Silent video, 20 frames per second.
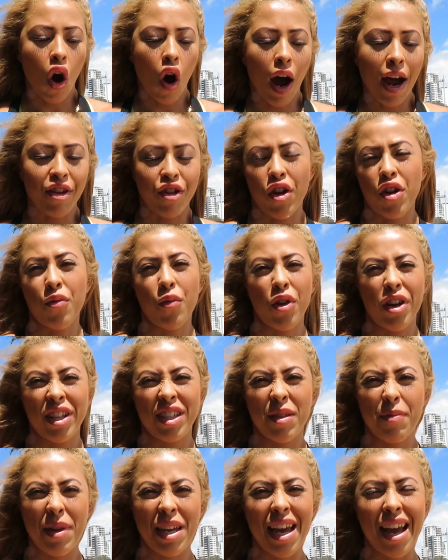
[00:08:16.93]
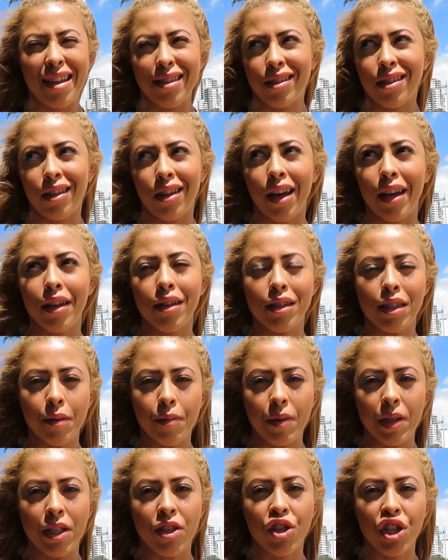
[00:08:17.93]
I don't want it to be escalated to
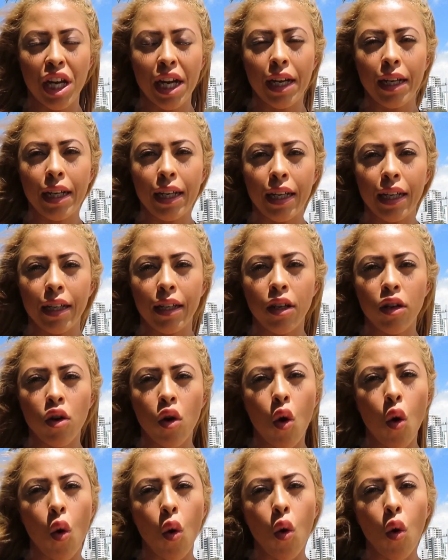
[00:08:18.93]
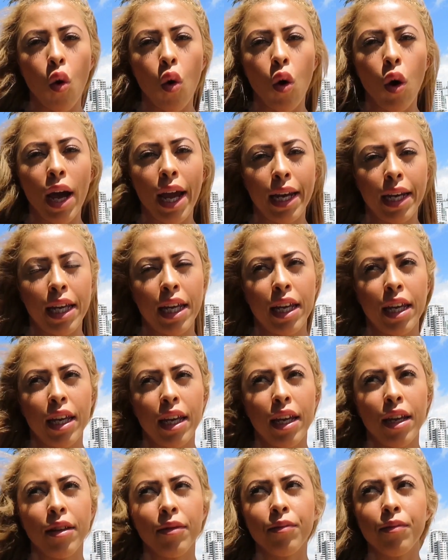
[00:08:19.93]
binge eating or any
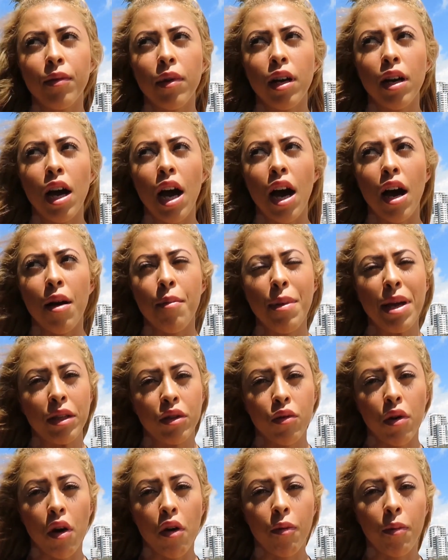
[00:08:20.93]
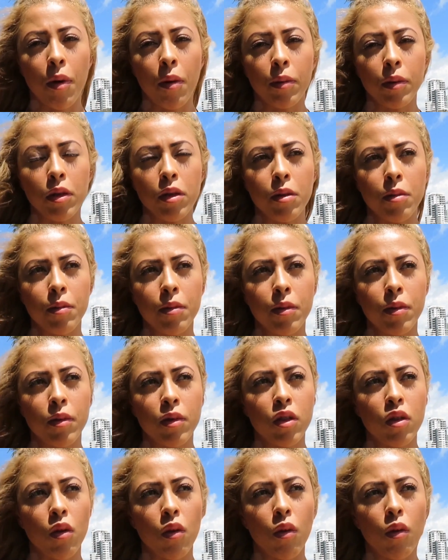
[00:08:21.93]
mental health problems
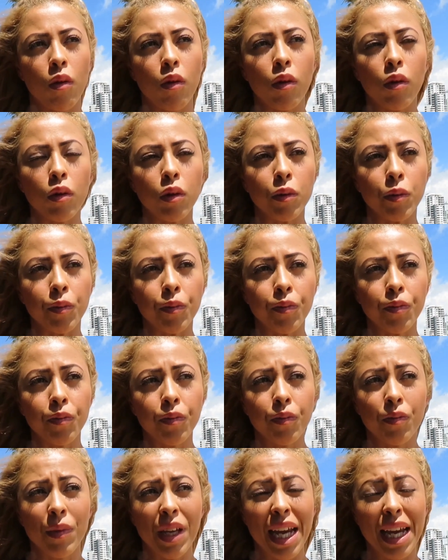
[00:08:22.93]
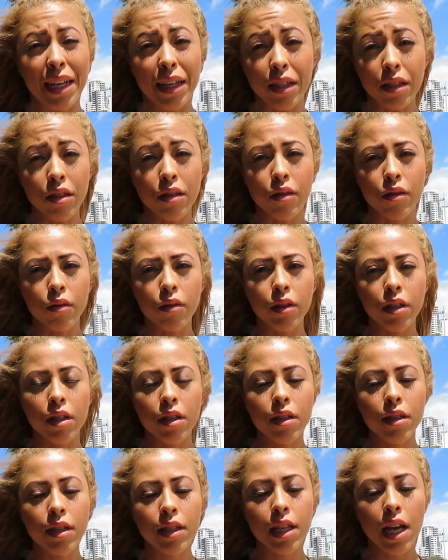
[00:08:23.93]
or eating
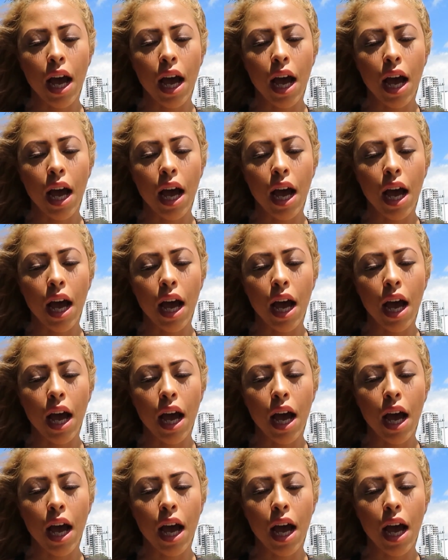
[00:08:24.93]
disorders.